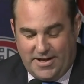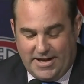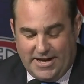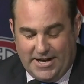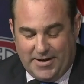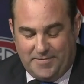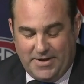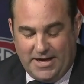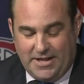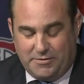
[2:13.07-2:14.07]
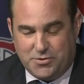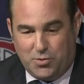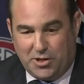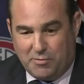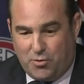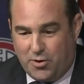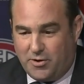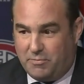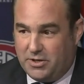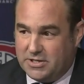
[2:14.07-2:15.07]
Um, and that was really
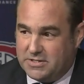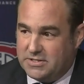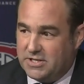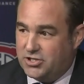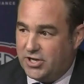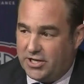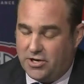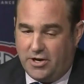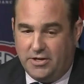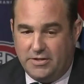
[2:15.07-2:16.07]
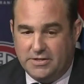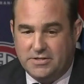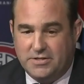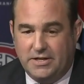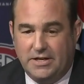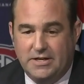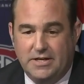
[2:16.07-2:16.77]
important because he's such an icon in this, uh,